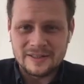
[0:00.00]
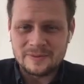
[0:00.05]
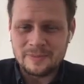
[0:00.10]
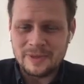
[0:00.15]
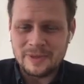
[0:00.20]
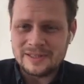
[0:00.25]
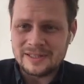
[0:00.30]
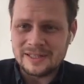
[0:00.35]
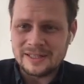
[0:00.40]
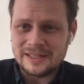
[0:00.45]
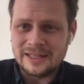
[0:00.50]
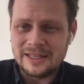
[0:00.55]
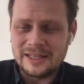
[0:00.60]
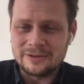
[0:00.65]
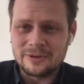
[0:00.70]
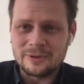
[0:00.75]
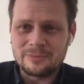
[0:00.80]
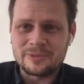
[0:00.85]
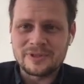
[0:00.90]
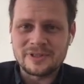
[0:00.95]
It's
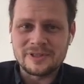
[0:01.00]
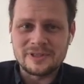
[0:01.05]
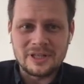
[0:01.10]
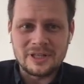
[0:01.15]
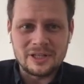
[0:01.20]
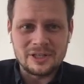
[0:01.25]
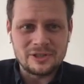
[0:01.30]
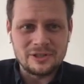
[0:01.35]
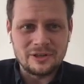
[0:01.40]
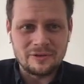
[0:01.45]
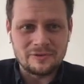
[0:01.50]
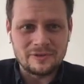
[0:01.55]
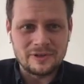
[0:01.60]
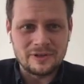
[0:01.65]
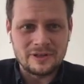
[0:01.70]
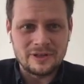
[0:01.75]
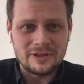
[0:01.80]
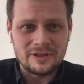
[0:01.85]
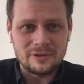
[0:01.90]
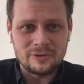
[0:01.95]
basically a representation of
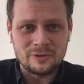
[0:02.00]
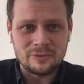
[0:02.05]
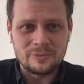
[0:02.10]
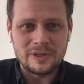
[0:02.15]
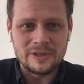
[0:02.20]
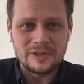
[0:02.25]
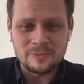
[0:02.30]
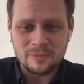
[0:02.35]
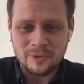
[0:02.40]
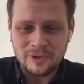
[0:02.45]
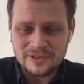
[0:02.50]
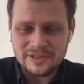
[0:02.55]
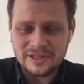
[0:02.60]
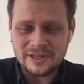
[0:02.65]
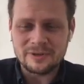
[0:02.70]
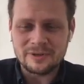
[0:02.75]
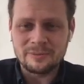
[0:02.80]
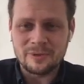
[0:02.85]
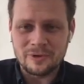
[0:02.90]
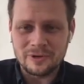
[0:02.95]
the European
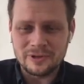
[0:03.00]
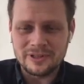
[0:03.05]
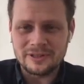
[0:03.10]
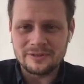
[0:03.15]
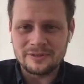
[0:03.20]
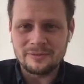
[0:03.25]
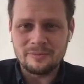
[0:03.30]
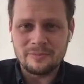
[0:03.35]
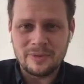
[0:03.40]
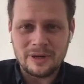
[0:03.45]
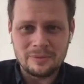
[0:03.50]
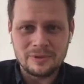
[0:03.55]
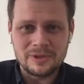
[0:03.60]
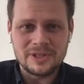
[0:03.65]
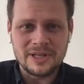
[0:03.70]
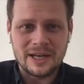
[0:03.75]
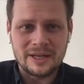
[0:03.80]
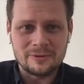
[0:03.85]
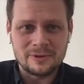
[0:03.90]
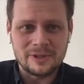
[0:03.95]
SportsTech Report that we
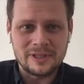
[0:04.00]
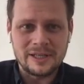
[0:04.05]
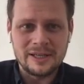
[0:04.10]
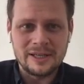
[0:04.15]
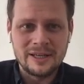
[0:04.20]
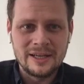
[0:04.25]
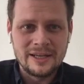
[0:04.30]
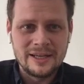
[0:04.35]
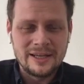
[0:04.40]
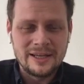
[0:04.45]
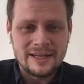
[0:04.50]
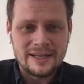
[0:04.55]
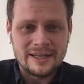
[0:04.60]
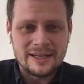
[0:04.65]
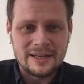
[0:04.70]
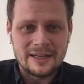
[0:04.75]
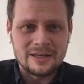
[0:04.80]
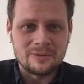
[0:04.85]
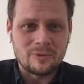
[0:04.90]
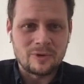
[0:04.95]
publish annually.
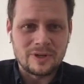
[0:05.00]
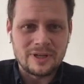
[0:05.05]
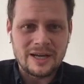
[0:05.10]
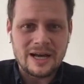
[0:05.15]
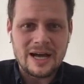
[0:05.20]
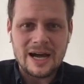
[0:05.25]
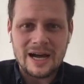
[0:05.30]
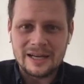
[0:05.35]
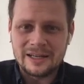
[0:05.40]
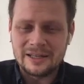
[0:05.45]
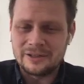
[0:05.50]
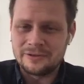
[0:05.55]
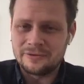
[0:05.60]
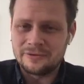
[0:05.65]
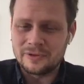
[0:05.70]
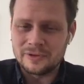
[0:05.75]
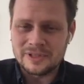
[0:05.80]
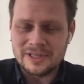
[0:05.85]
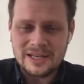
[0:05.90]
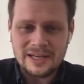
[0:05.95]
And I want to
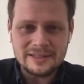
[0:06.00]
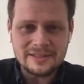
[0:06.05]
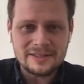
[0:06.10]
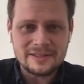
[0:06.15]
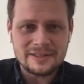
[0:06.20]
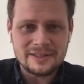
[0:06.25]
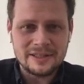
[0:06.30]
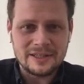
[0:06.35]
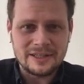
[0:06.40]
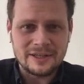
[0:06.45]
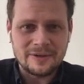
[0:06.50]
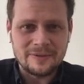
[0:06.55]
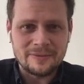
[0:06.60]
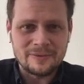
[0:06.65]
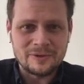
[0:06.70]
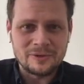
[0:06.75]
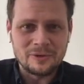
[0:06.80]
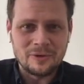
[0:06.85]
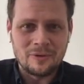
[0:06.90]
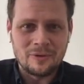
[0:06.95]
highlight a few slides
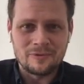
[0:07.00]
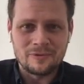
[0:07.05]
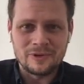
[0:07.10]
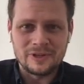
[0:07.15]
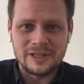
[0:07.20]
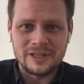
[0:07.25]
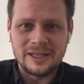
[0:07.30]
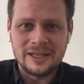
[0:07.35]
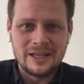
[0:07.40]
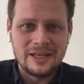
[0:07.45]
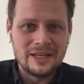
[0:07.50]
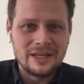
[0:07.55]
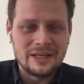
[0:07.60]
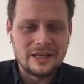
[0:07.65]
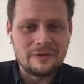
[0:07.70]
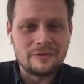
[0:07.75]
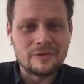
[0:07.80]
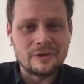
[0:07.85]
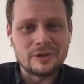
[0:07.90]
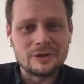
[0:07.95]
to hopefully
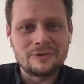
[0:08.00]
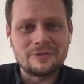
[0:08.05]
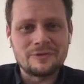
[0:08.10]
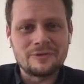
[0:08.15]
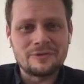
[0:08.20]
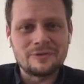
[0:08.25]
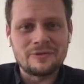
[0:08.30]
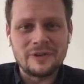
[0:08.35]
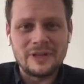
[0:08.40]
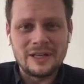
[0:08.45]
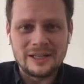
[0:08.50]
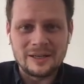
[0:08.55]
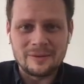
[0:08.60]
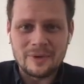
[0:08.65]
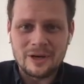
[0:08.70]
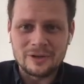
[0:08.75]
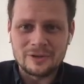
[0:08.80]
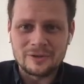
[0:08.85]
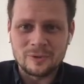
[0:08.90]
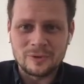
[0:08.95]
give you a good feeling
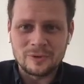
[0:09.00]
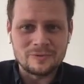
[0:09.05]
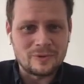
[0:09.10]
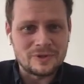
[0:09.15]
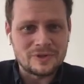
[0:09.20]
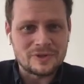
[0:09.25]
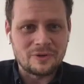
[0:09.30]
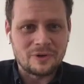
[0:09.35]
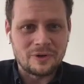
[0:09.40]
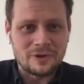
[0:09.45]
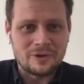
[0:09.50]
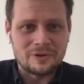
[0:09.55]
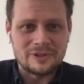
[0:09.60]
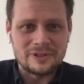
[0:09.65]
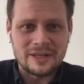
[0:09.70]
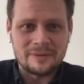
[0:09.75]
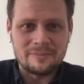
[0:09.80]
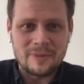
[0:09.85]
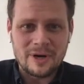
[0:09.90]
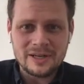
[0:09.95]
about what's going on
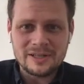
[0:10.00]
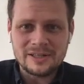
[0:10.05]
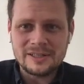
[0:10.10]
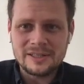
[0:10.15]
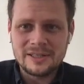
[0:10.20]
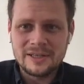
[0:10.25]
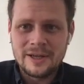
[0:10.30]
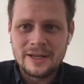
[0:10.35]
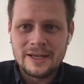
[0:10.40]
in that market.